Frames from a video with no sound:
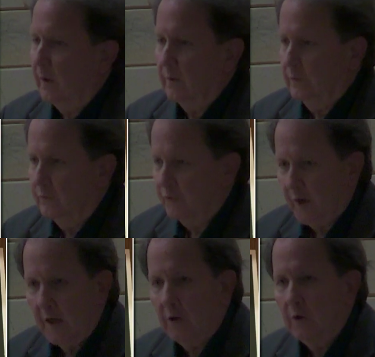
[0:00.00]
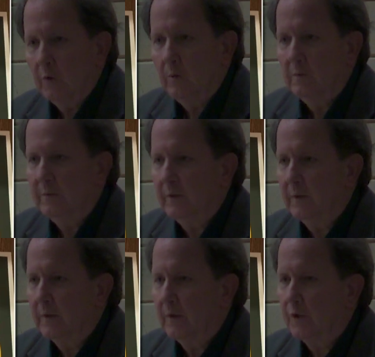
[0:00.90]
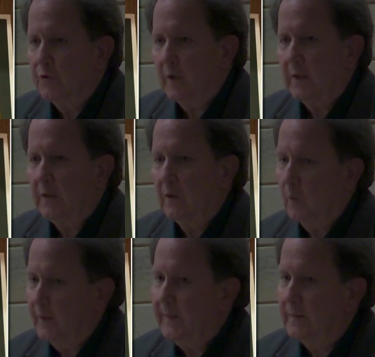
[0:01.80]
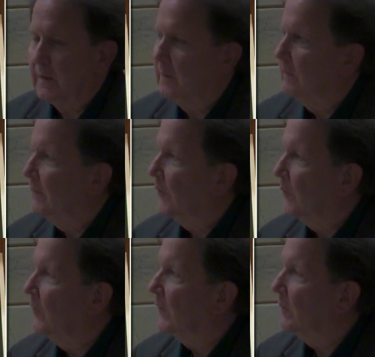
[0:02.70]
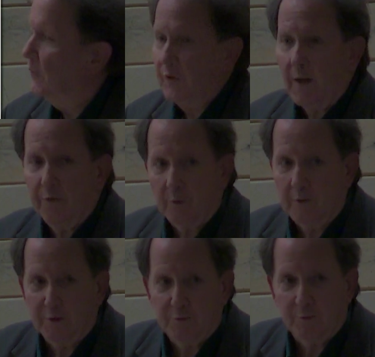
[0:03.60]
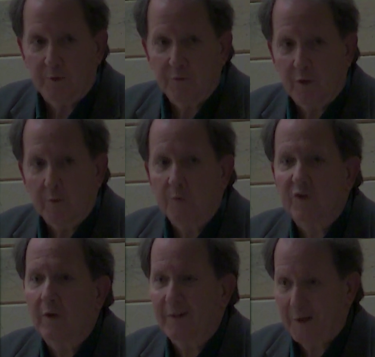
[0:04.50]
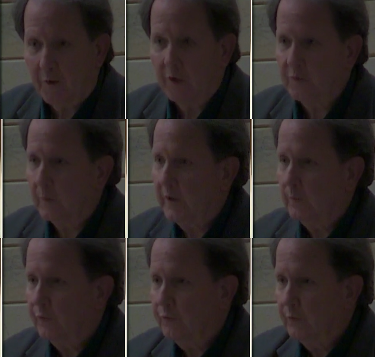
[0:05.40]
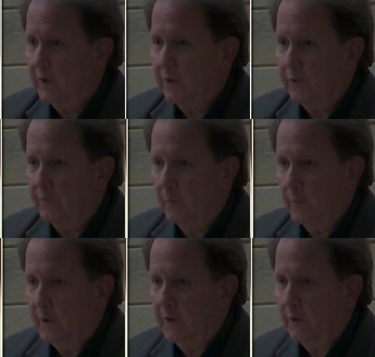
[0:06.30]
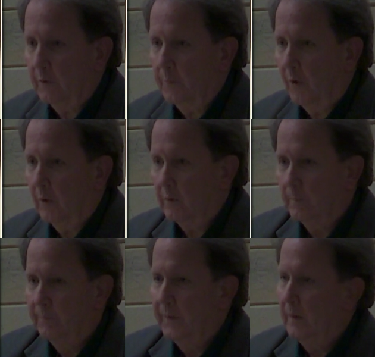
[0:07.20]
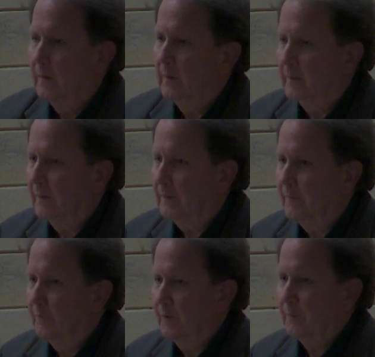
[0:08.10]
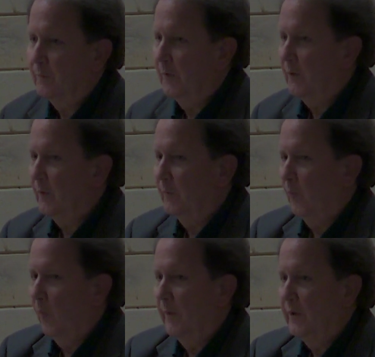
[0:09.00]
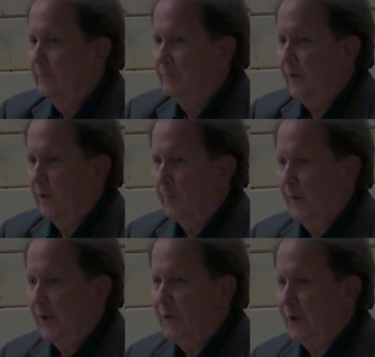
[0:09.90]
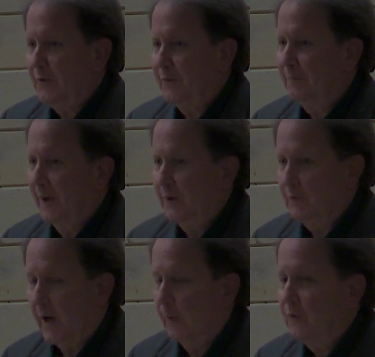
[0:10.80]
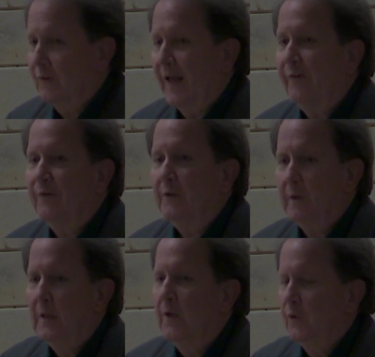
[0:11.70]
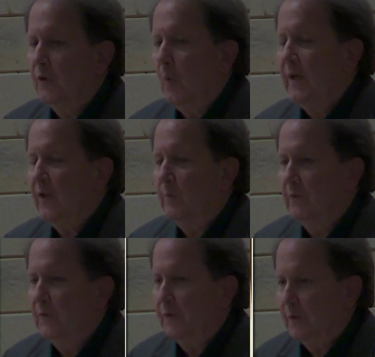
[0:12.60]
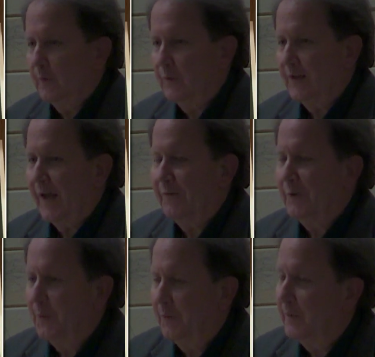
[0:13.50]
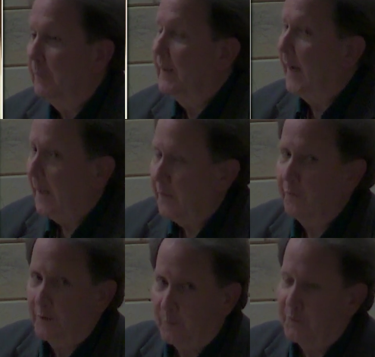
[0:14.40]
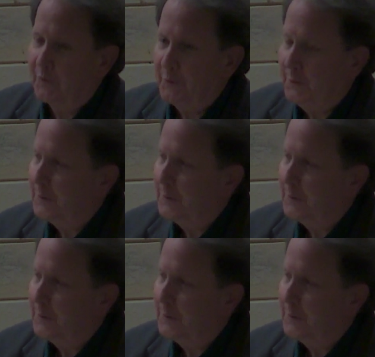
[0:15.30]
to Django Unchained and what he did in the movie, which I thoroughly enjoyed and thought it was hilarious when he was shooting at the women in her parlor, a woman on a plantation. I was laughing. No one in the movie theater was laughing with me, but I thought it was a hoot.